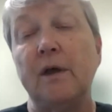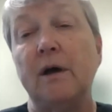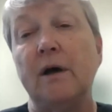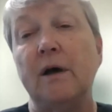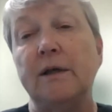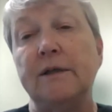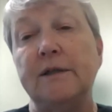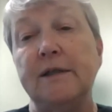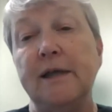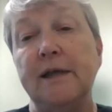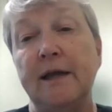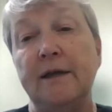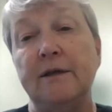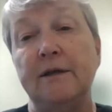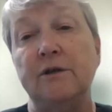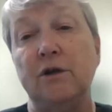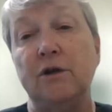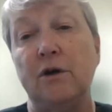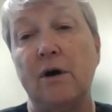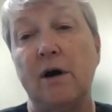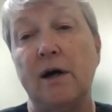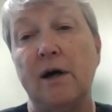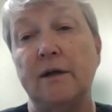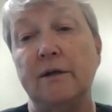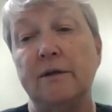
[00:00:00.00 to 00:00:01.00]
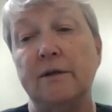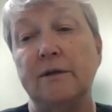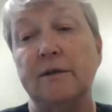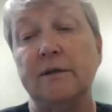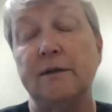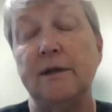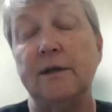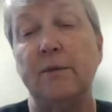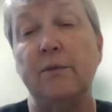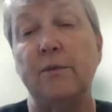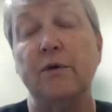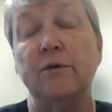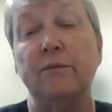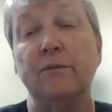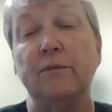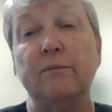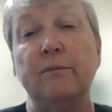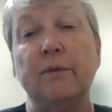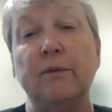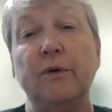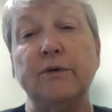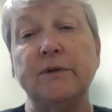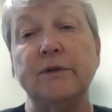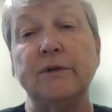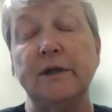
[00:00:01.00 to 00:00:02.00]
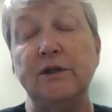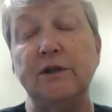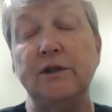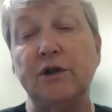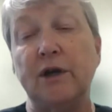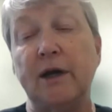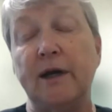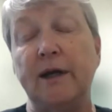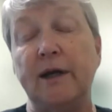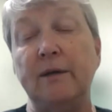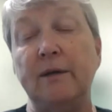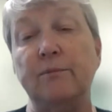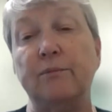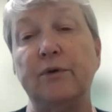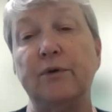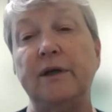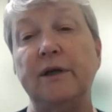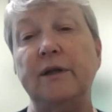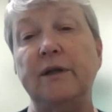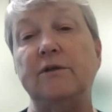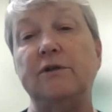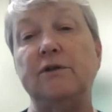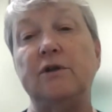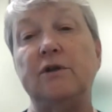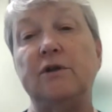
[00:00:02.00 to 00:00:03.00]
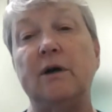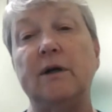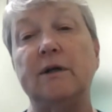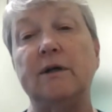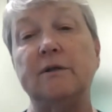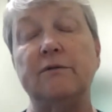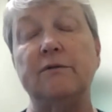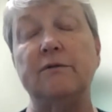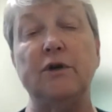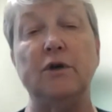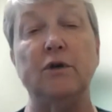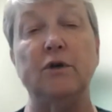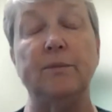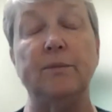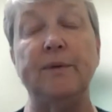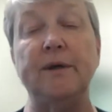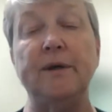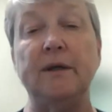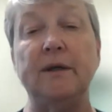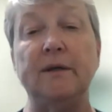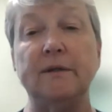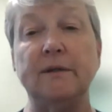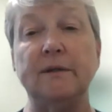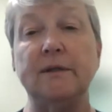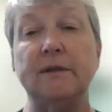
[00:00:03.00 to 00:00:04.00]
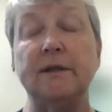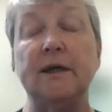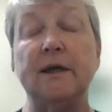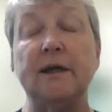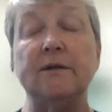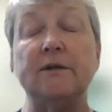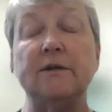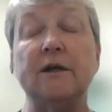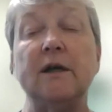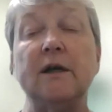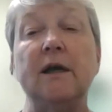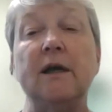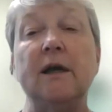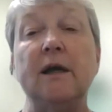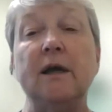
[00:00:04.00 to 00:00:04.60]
uh, 10 dogs. They were mostly giant breed dogs of European descent,